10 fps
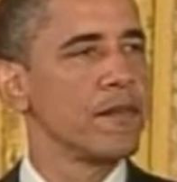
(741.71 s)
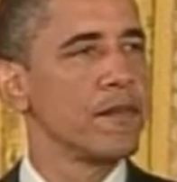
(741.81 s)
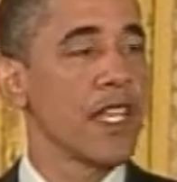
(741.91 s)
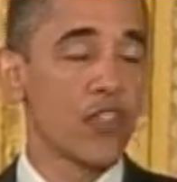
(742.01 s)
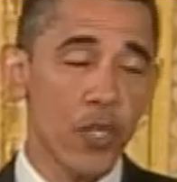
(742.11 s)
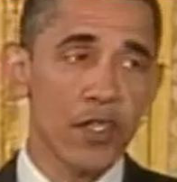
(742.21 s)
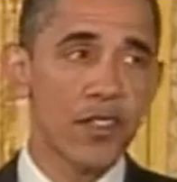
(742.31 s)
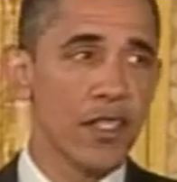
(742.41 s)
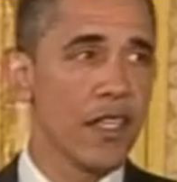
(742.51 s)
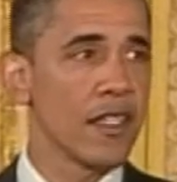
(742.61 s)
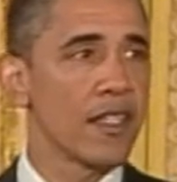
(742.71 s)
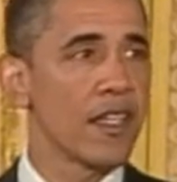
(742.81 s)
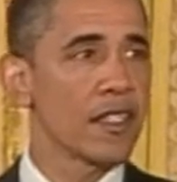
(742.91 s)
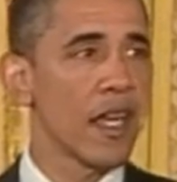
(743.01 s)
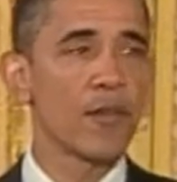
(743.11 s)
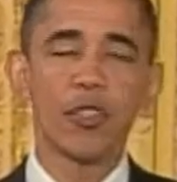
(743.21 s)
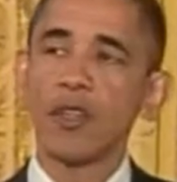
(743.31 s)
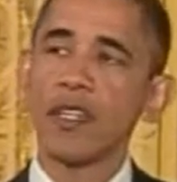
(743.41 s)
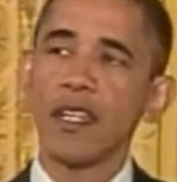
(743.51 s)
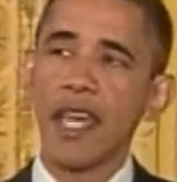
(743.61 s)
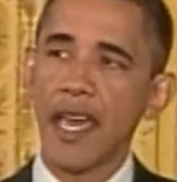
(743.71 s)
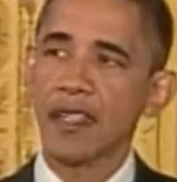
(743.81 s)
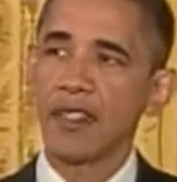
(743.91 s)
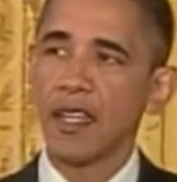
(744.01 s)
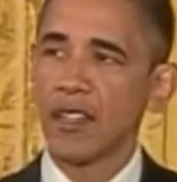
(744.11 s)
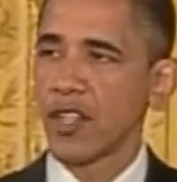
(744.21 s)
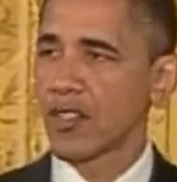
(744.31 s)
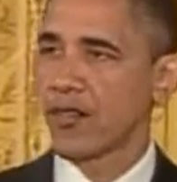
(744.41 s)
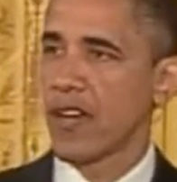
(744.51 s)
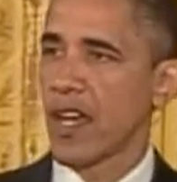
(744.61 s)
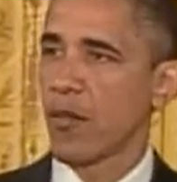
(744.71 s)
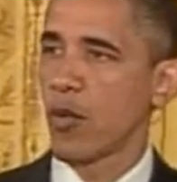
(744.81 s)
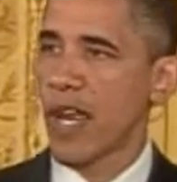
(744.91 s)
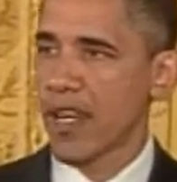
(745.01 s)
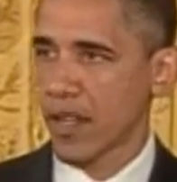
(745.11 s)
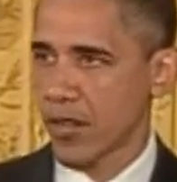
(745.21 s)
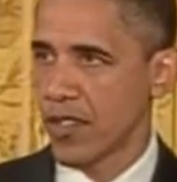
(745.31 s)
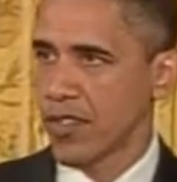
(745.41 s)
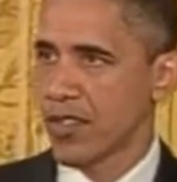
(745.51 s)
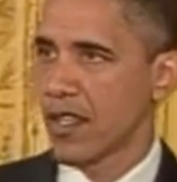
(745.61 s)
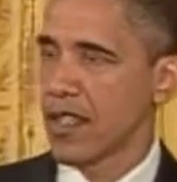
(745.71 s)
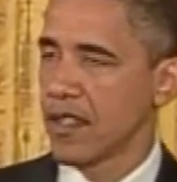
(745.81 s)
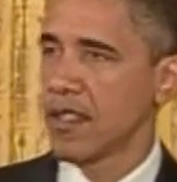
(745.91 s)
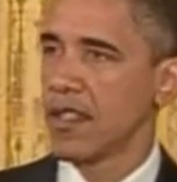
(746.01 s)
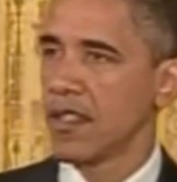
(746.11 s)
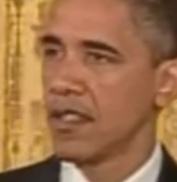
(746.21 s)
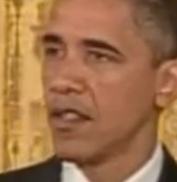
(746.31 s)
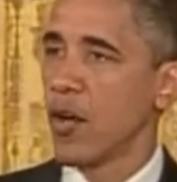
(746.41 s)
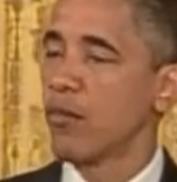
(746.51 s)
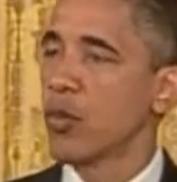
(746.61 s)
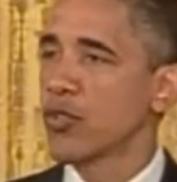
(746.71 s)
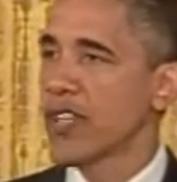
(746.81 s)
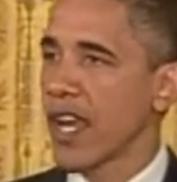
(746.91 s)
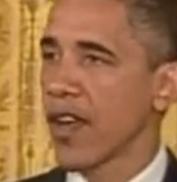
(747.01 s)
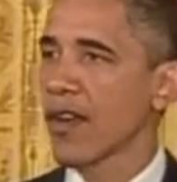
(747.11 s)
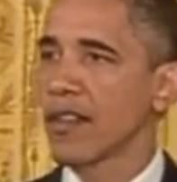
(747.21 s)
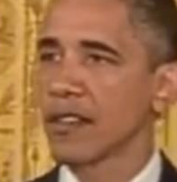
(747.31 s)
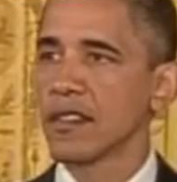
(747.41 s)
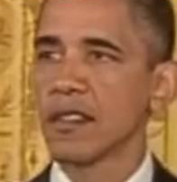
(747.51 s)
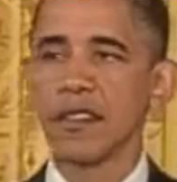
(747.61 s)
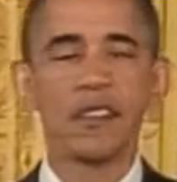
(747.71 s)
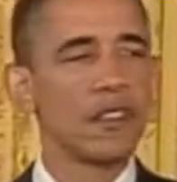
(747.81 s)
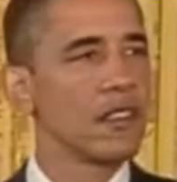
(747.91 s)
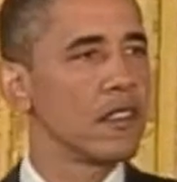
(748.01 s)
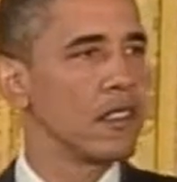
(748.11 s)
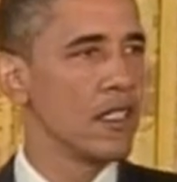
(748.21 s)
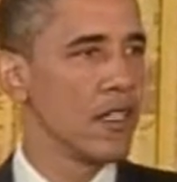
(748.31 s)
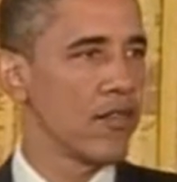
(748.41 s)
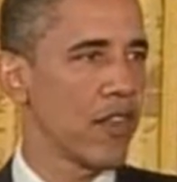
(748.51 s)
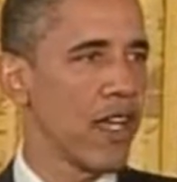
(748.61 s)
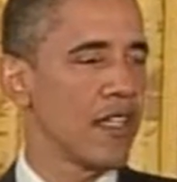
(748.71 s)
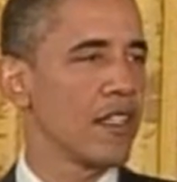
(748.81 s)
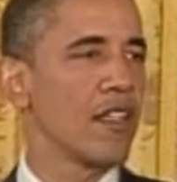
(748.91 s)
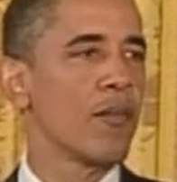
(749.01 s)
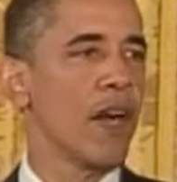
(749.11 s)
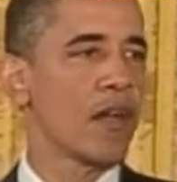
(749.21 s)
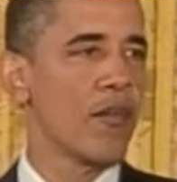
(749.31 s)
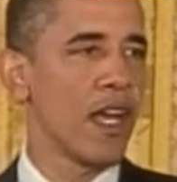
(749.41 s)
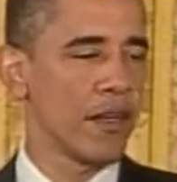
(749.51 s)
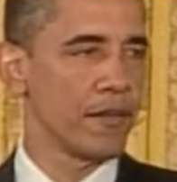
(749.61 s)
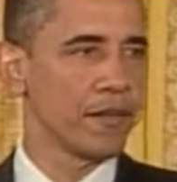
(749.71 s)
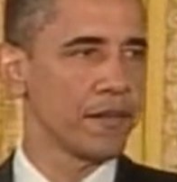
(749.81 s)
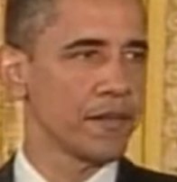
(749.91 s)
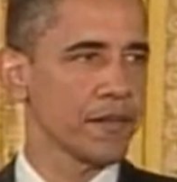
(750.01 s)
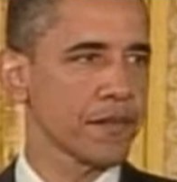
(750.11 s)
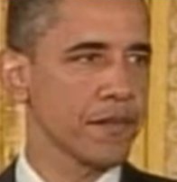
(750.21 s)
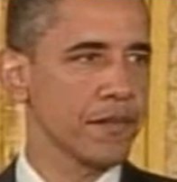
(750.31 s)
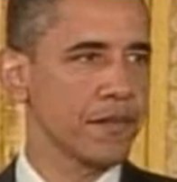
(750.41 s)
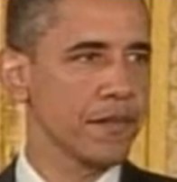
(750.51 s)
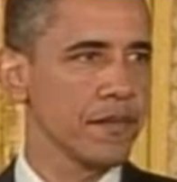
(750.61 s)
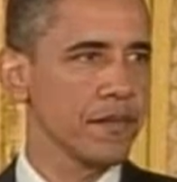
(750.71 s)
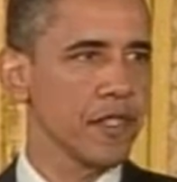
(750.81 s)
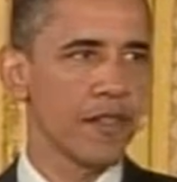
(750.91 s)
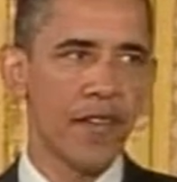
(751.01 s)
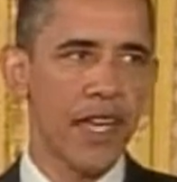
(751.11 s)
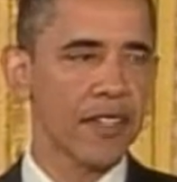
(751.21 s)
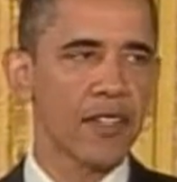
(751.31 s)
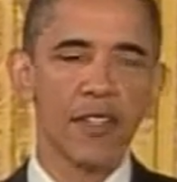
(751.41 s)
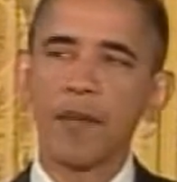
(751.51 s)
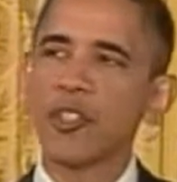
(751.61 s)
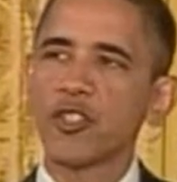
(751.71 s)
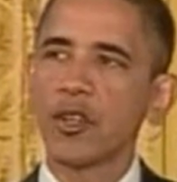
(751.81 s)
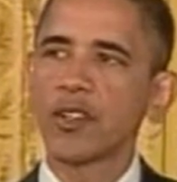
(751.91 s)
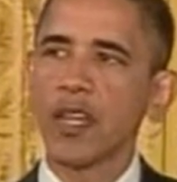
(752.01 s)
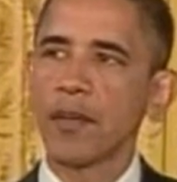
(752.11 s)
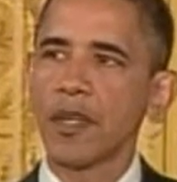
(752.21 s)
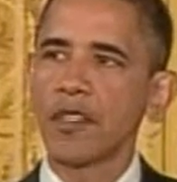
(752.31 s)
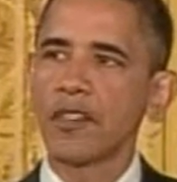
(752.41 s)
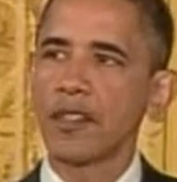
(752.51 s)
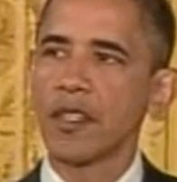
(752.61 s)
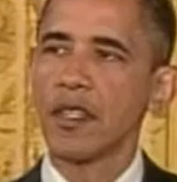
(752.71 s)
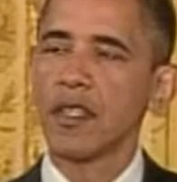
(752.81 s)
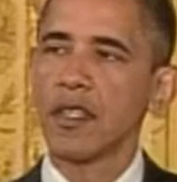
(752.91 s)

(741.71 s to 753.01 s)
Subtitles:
They shouldn't see it as an opportunity to enact unjustifiable rate increases that don't boost care and inflate their bottom line. And the fact is, some insurance companies